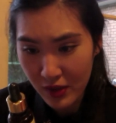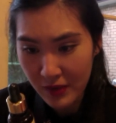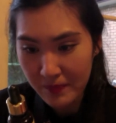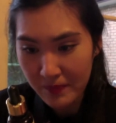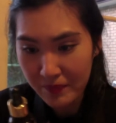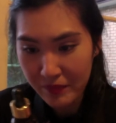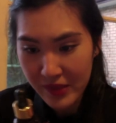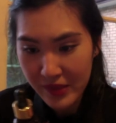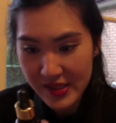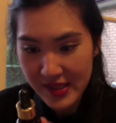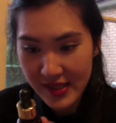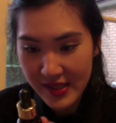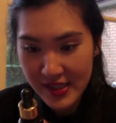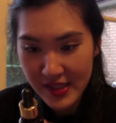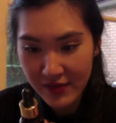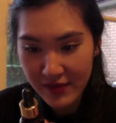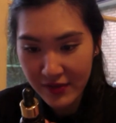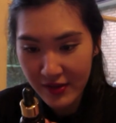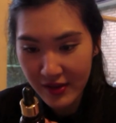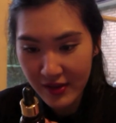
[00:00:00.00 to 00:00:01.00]

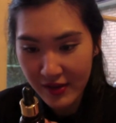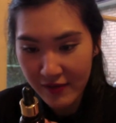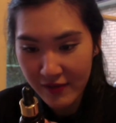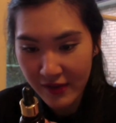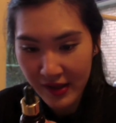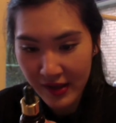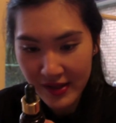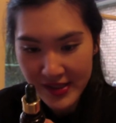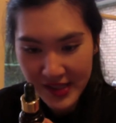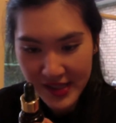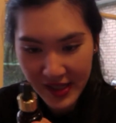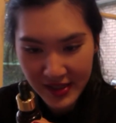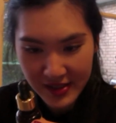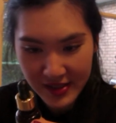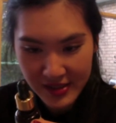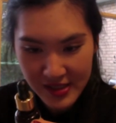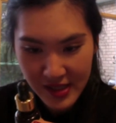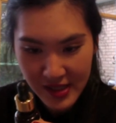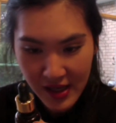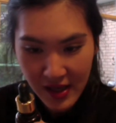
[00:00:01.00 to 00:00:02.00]
Waiwera mineral
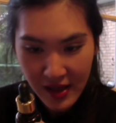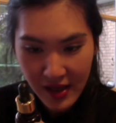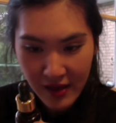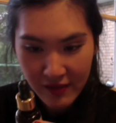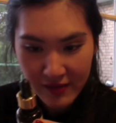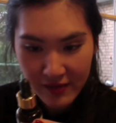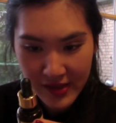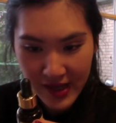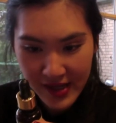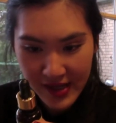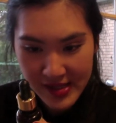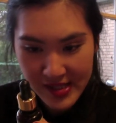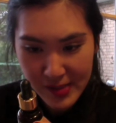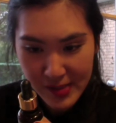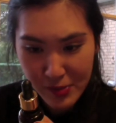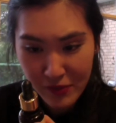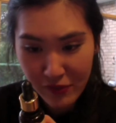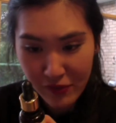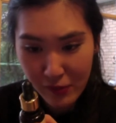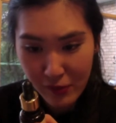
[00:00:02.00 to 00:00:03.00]
water, voted the
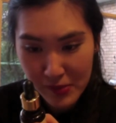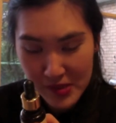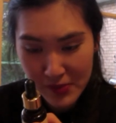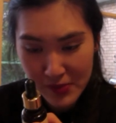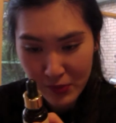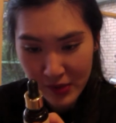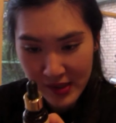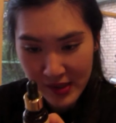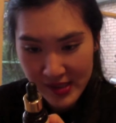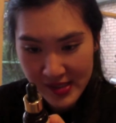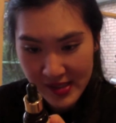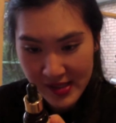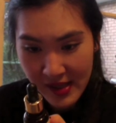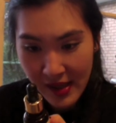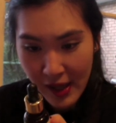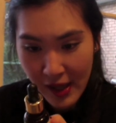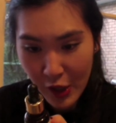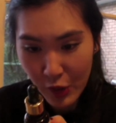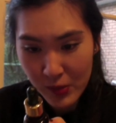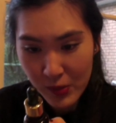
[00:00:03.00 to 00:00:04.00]
world's best water.
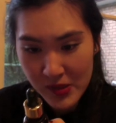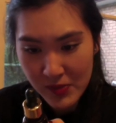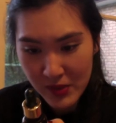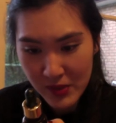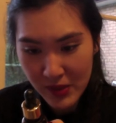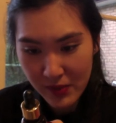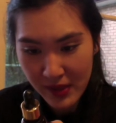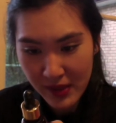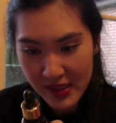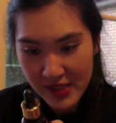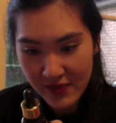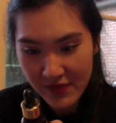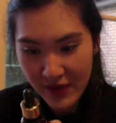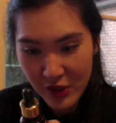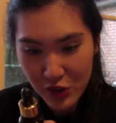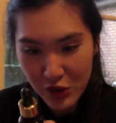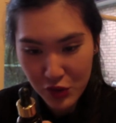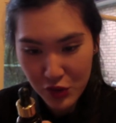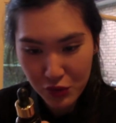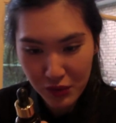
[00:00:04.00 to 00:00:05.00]
Scientifically
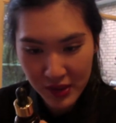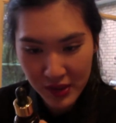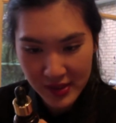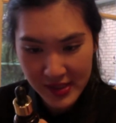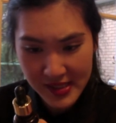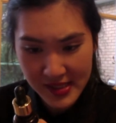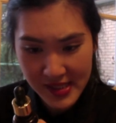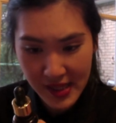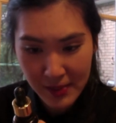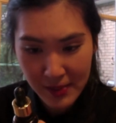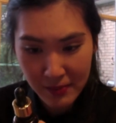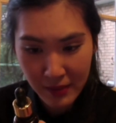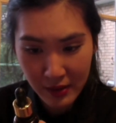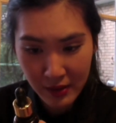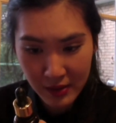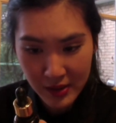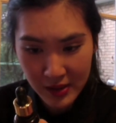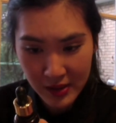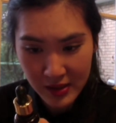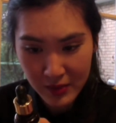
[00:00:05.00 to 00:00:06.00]
validated,
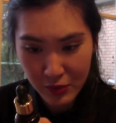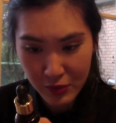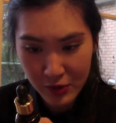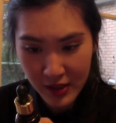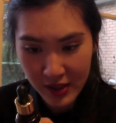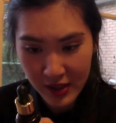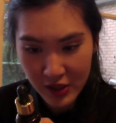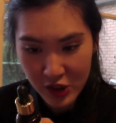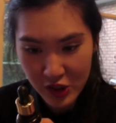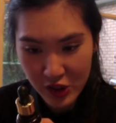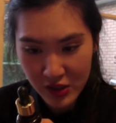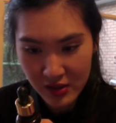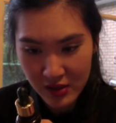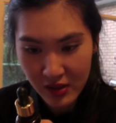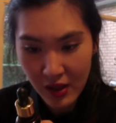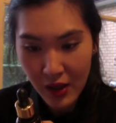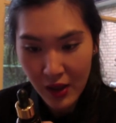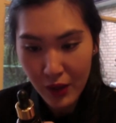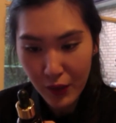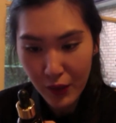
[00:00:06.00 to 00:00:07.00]
Vinanza Performance
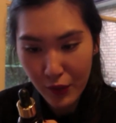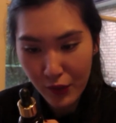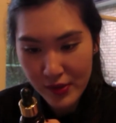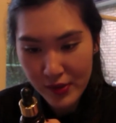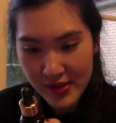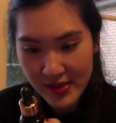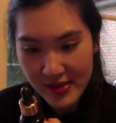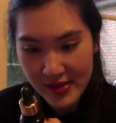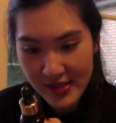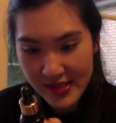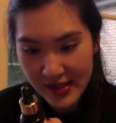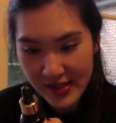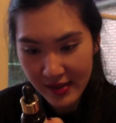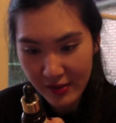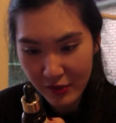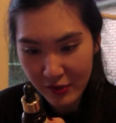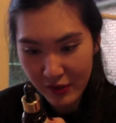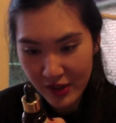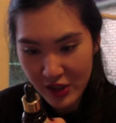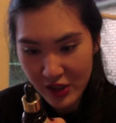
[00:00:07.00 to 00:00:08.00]
Plus helps
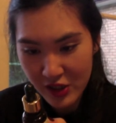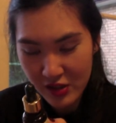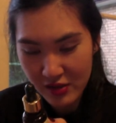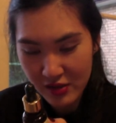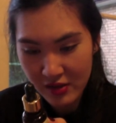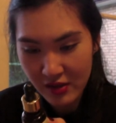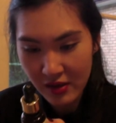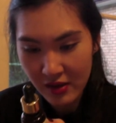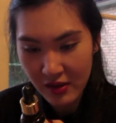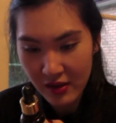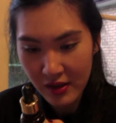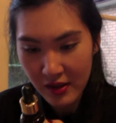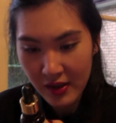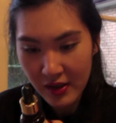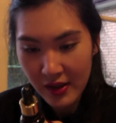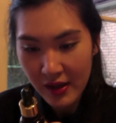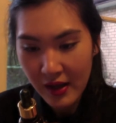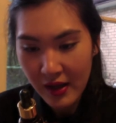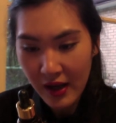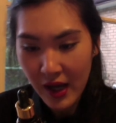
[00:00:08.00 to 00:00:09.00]
minimize facial
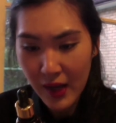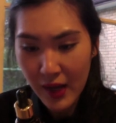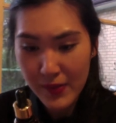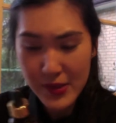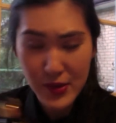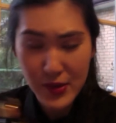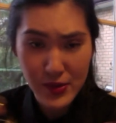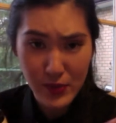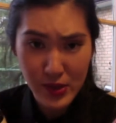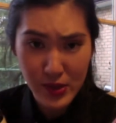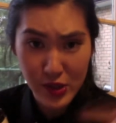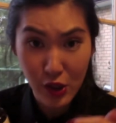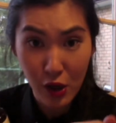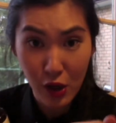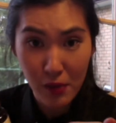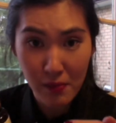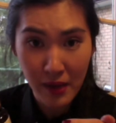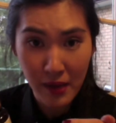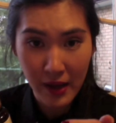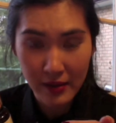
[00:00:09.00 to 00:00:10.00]
redness and melanin
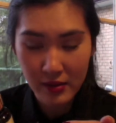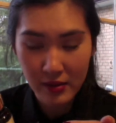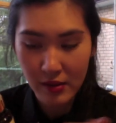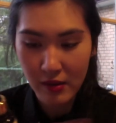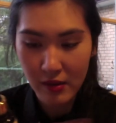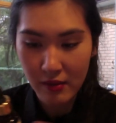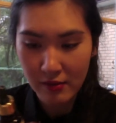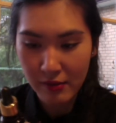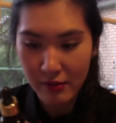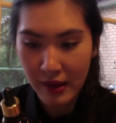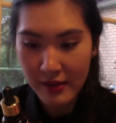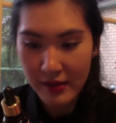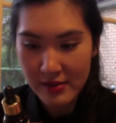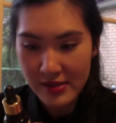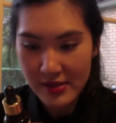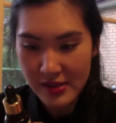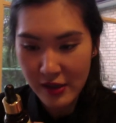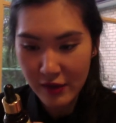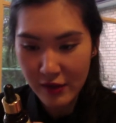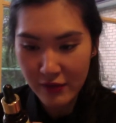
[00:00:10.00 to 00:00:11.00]
production,
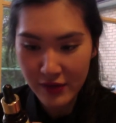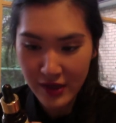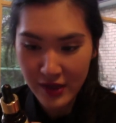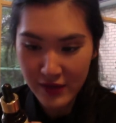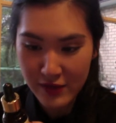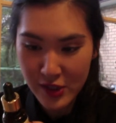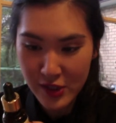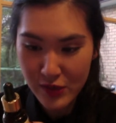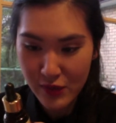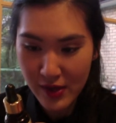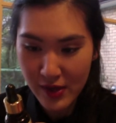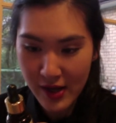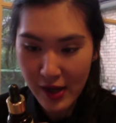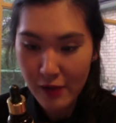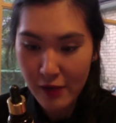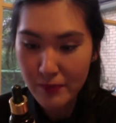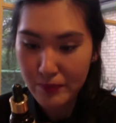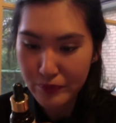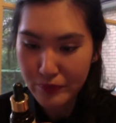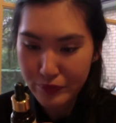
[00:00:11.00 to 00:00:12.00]
causing discoloration.
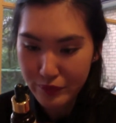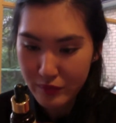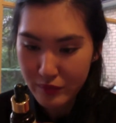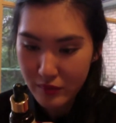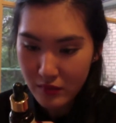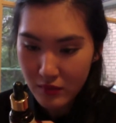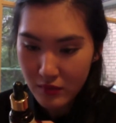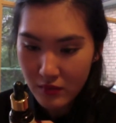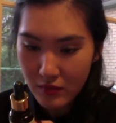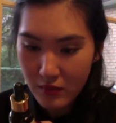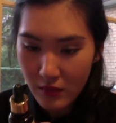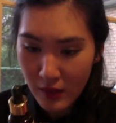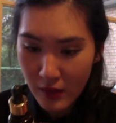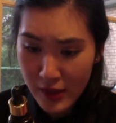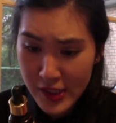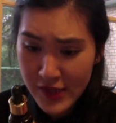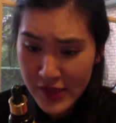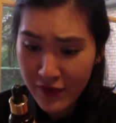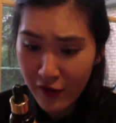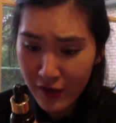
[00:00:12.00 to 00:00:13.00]
Um, so it's
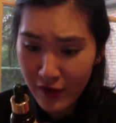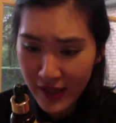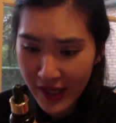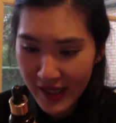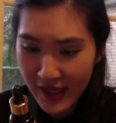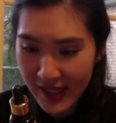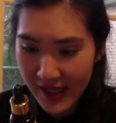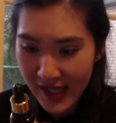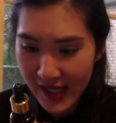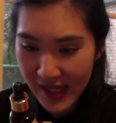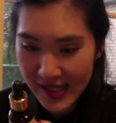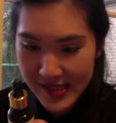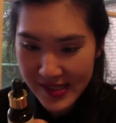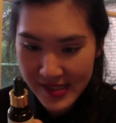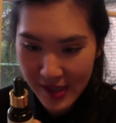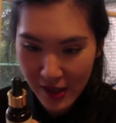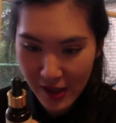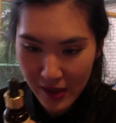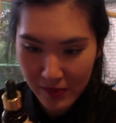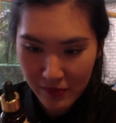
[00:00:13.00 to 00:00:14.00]
meant to combat
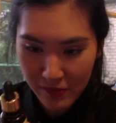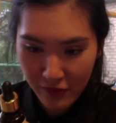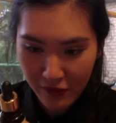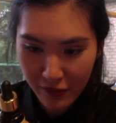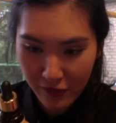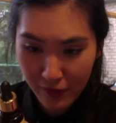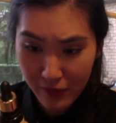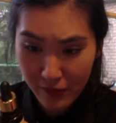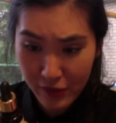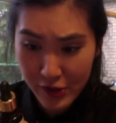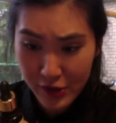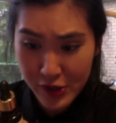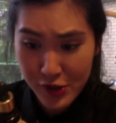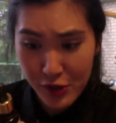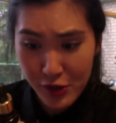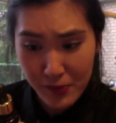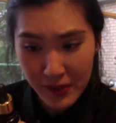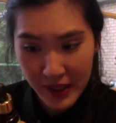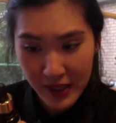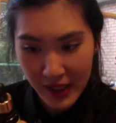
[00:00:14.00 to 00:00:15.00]
that stuff that I've
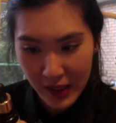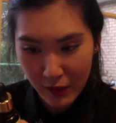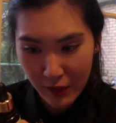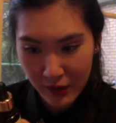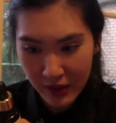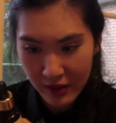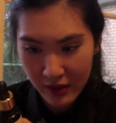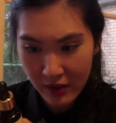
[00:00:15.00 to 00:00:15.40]
just read out